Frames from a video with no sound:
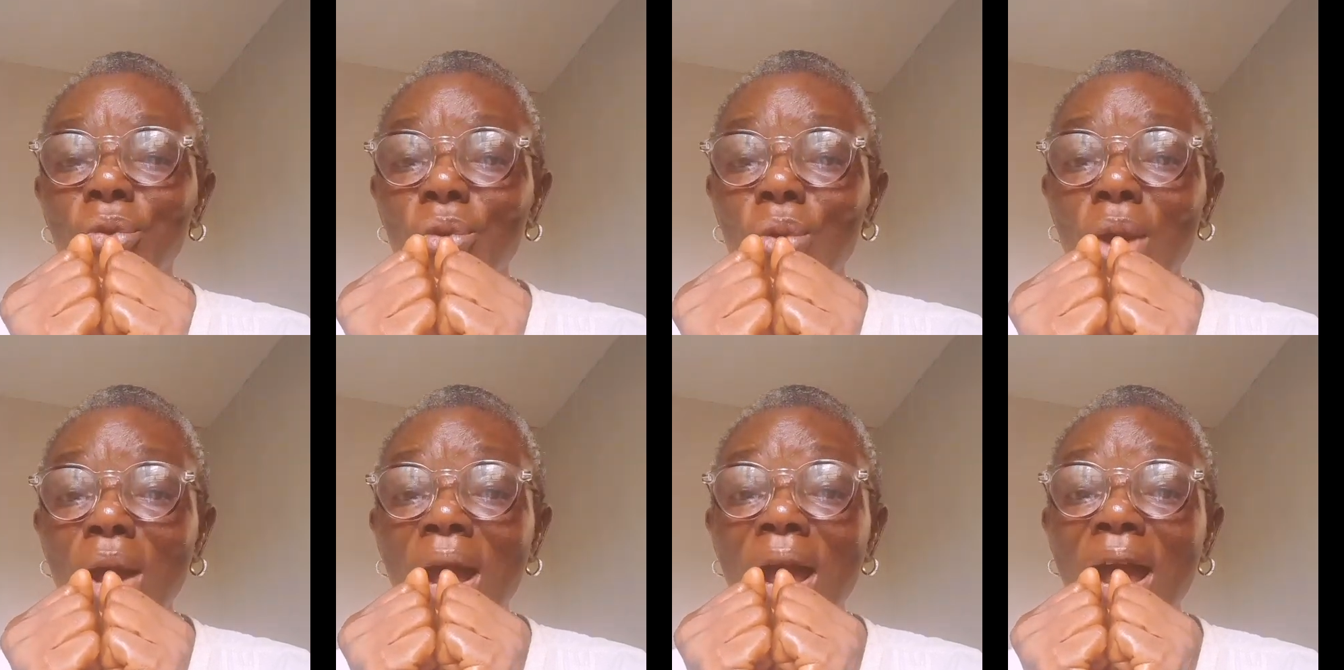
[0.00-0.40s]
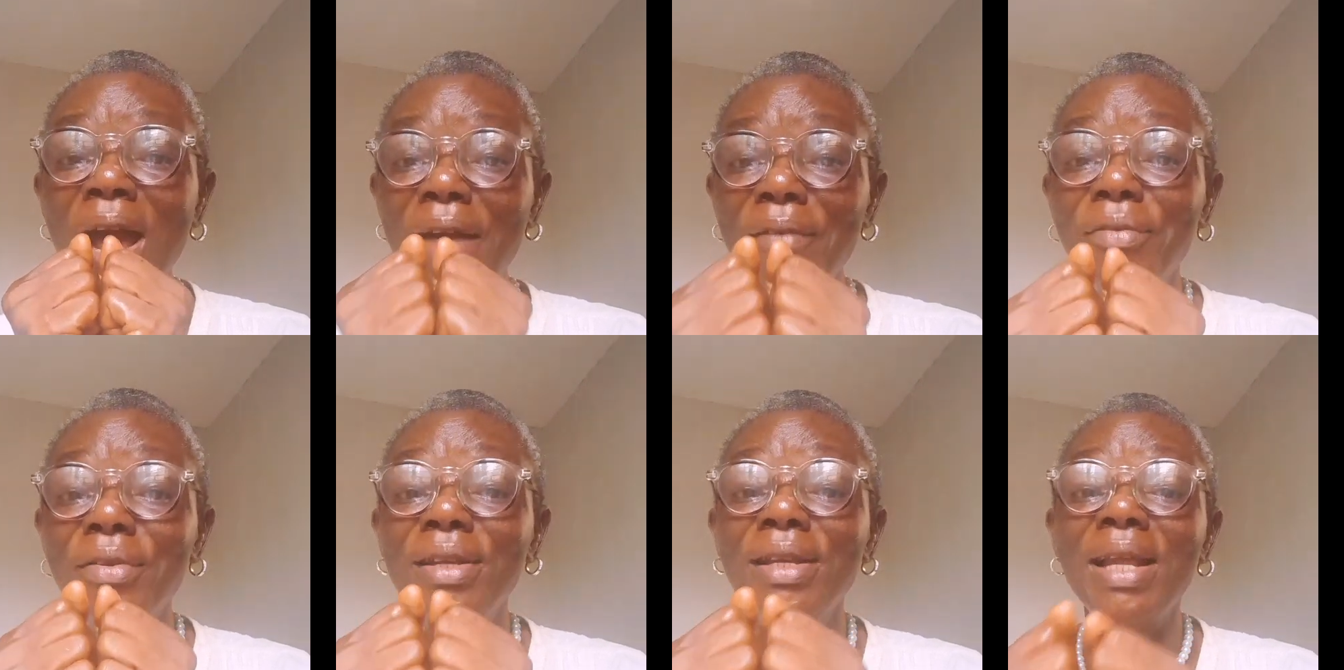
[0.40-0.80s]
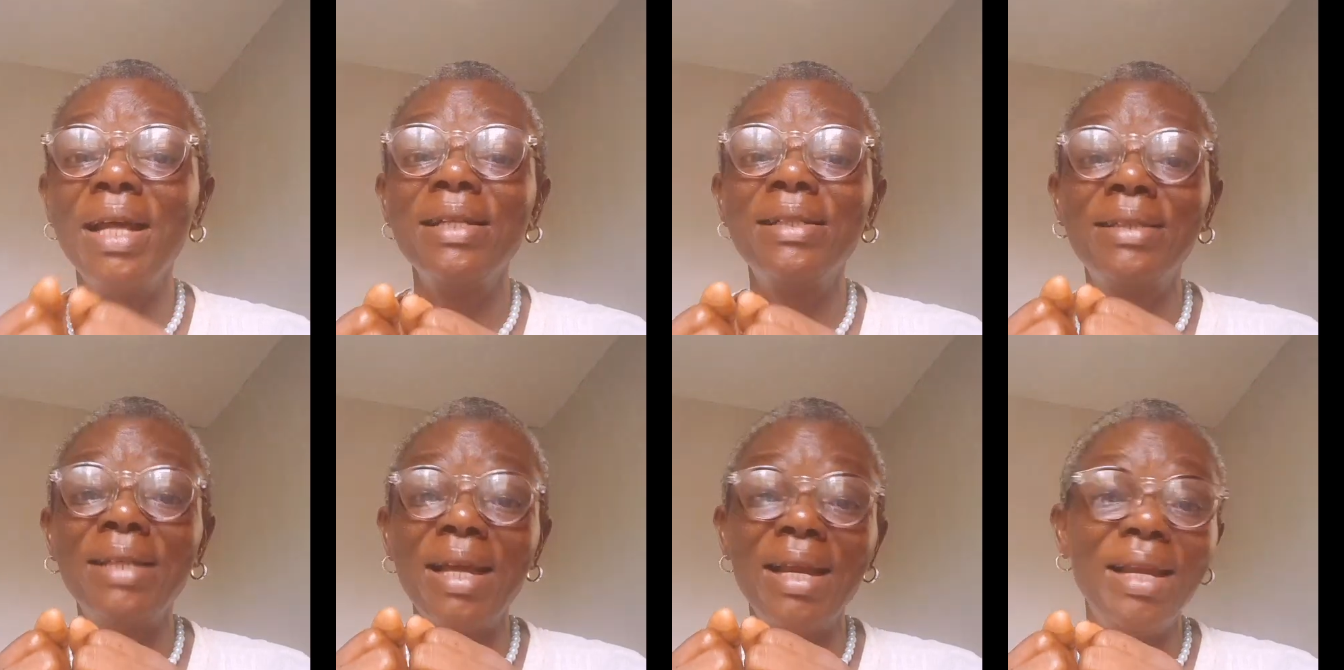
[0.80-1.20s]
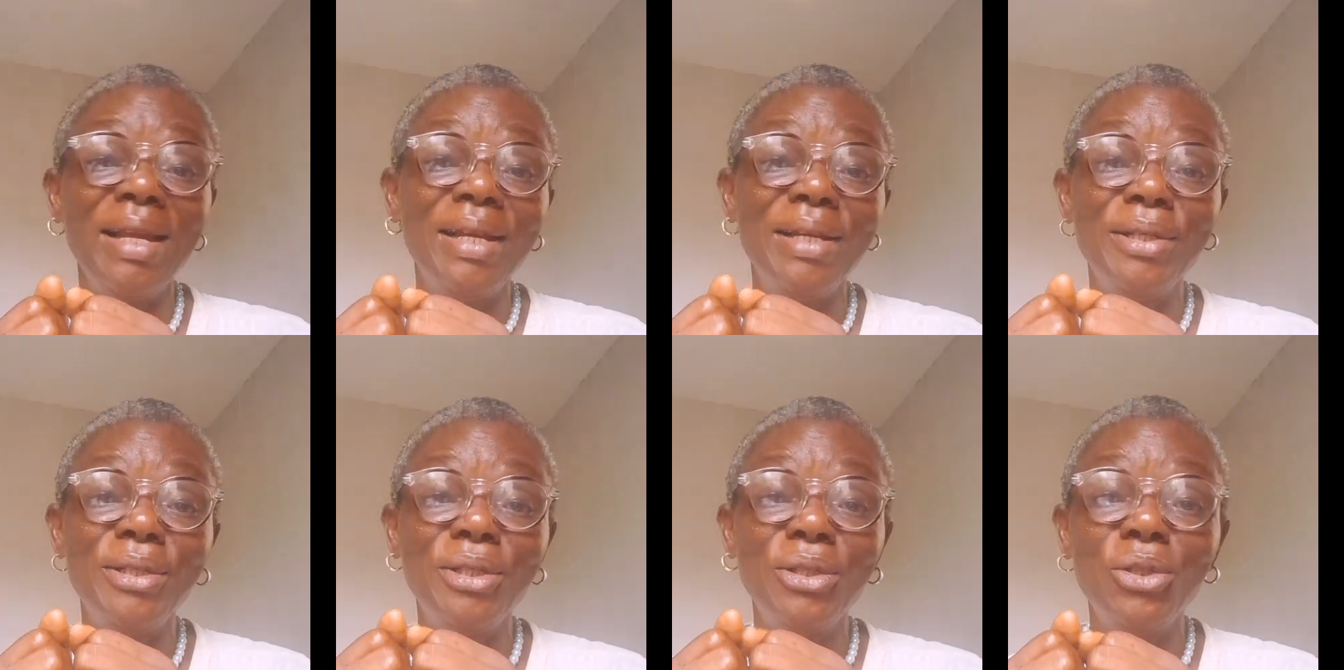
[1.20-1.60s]
you are having that
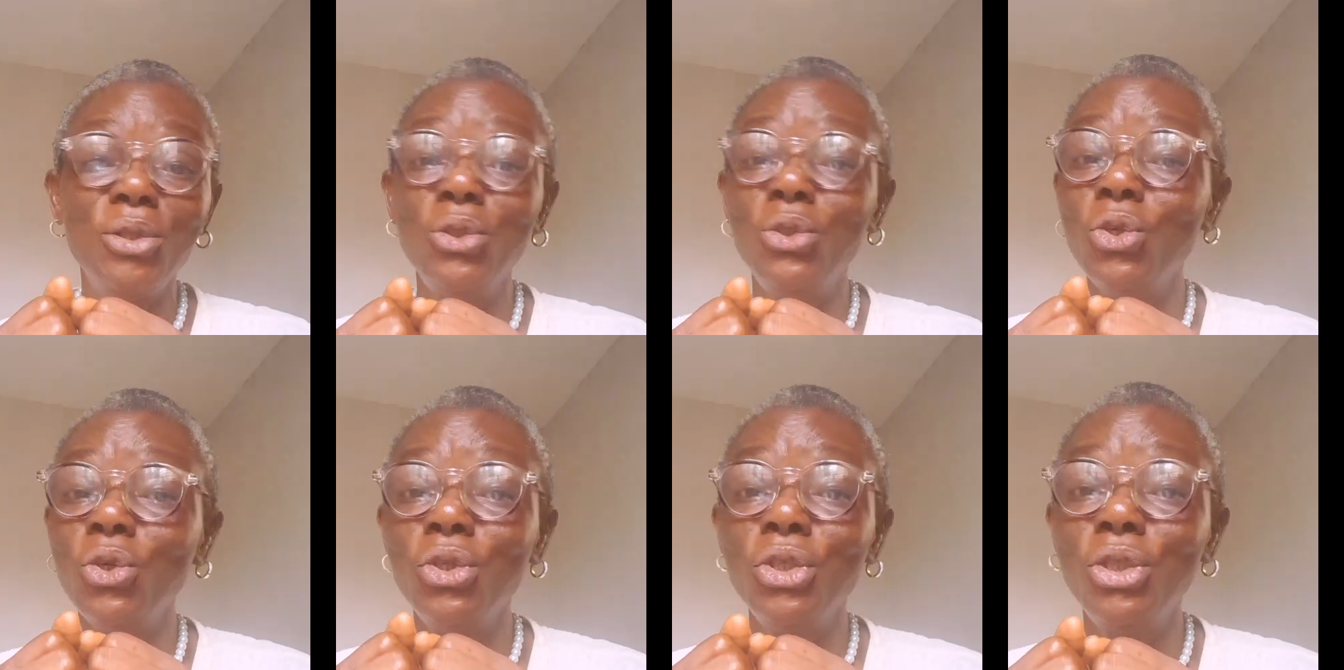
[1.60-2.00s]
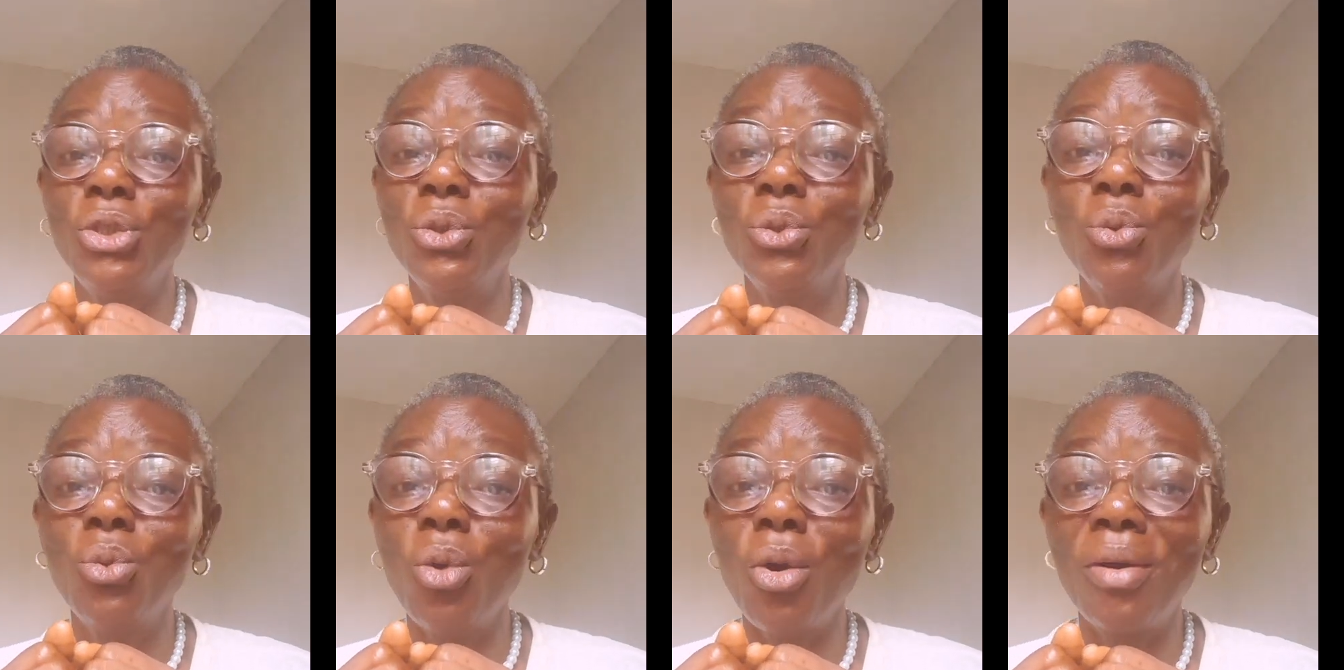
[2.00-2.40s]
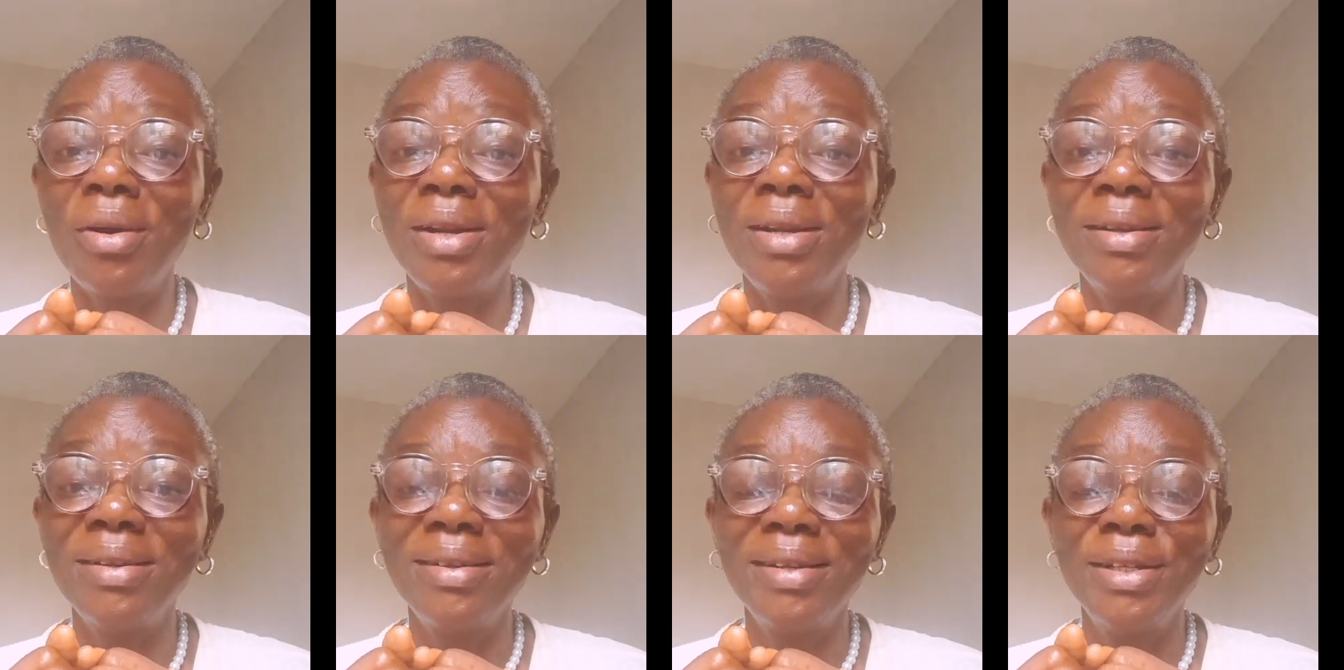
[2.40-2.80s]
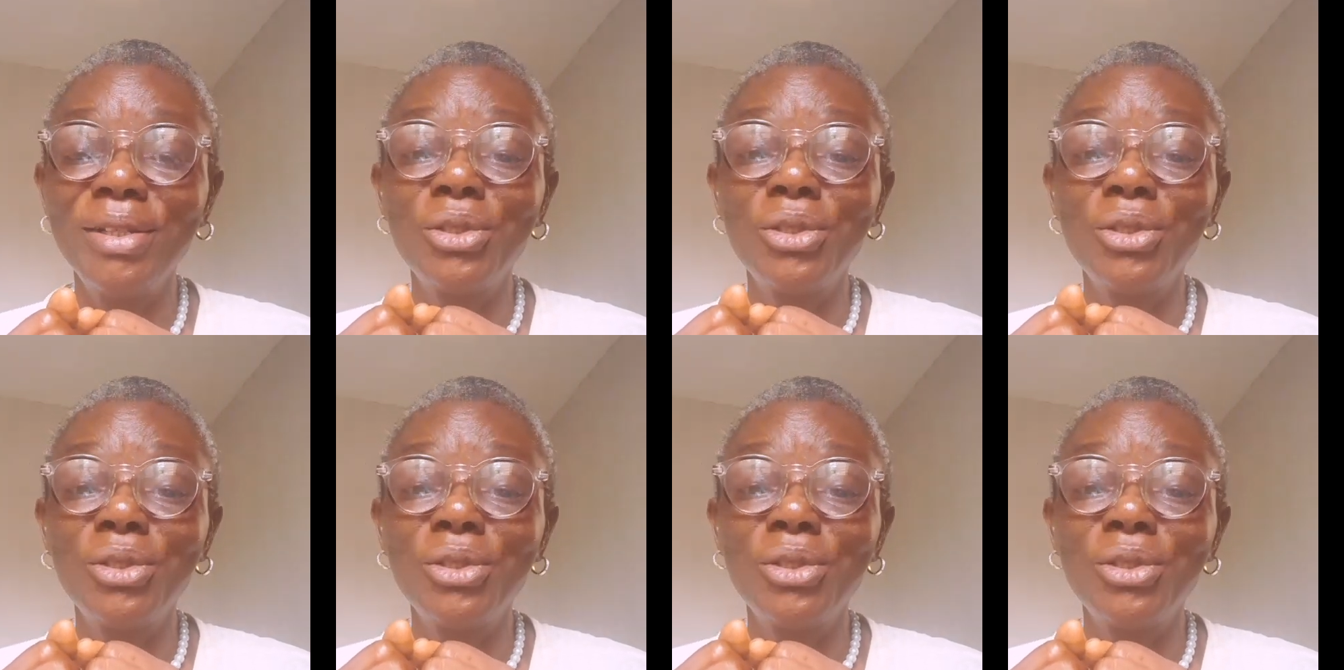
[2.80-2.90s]
challenge, you don't need to worry.